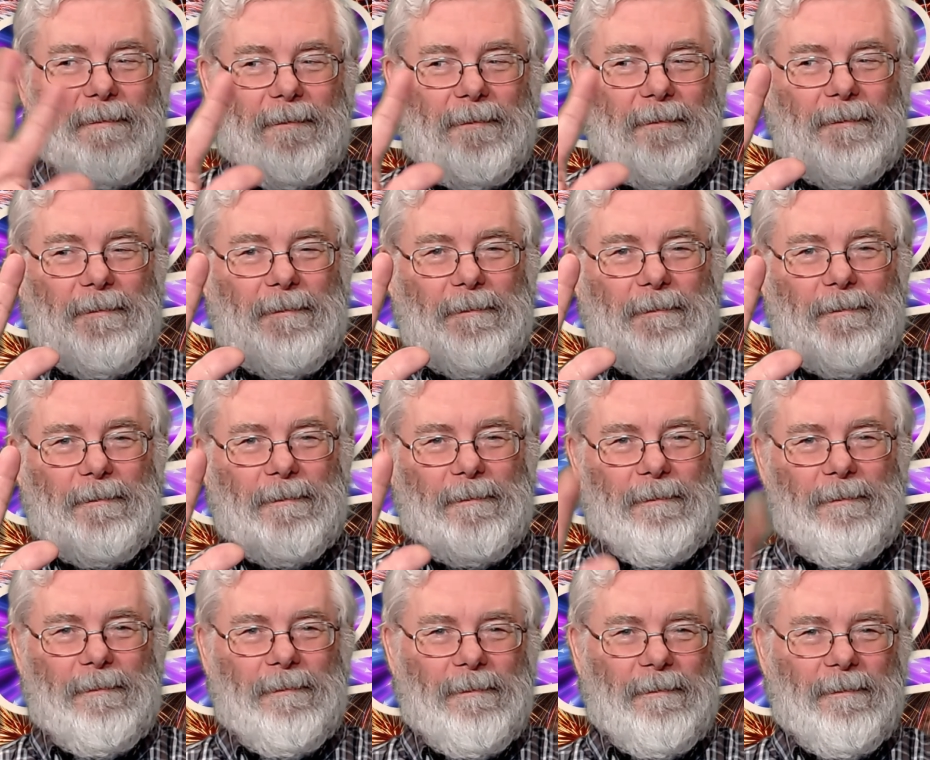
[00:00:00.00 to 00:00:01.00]

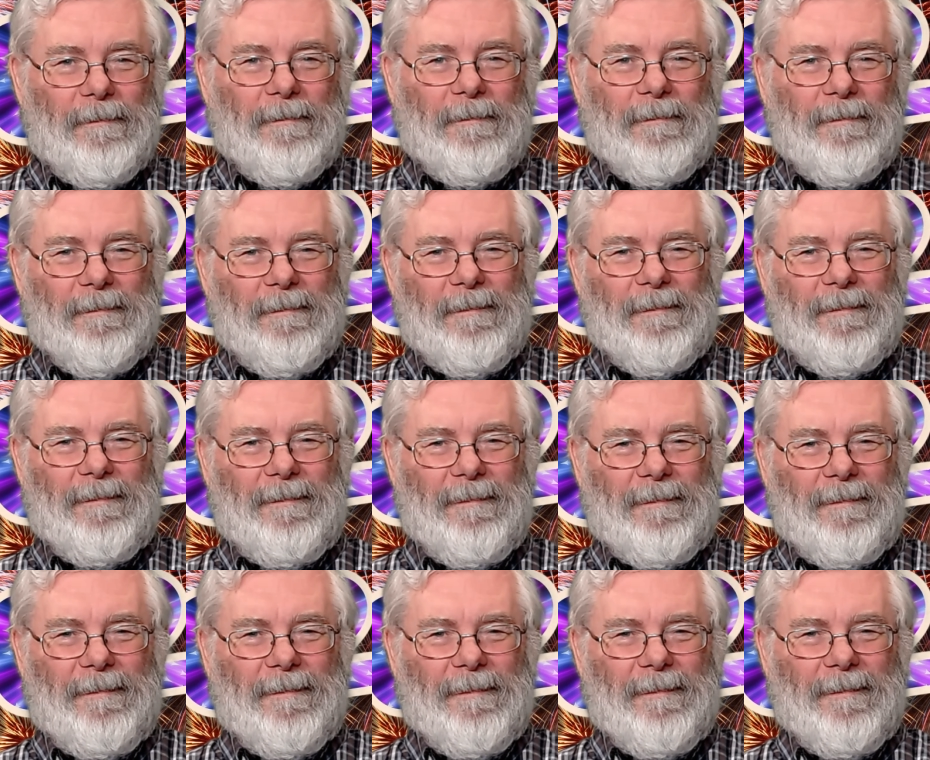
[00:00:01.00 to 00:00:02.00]

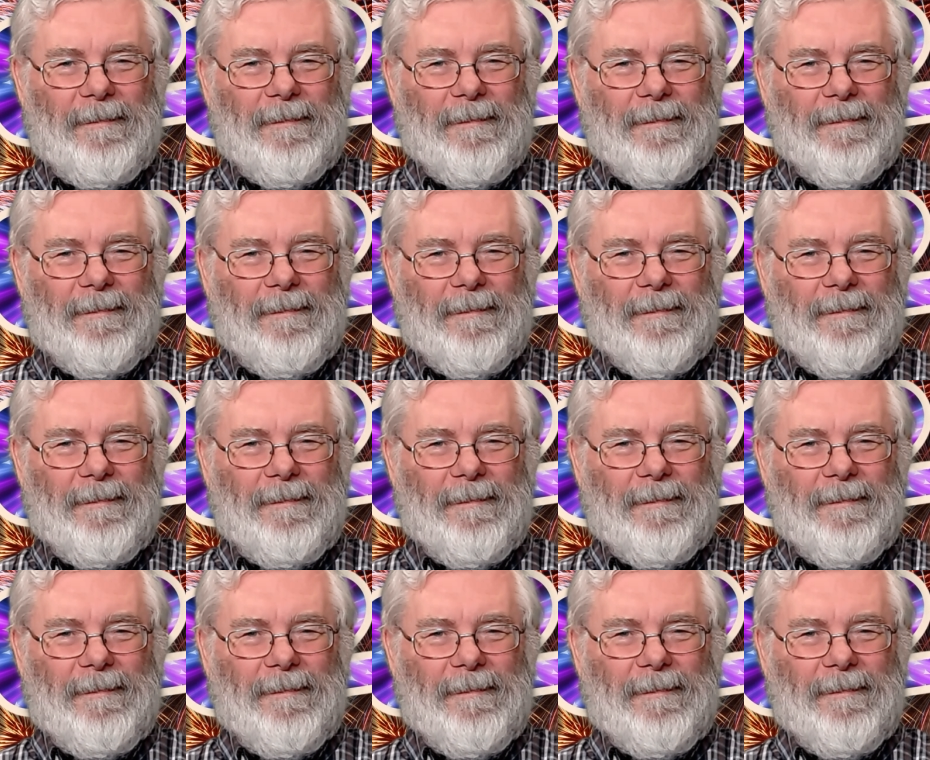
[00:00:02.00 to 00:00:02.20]
(no one is talking)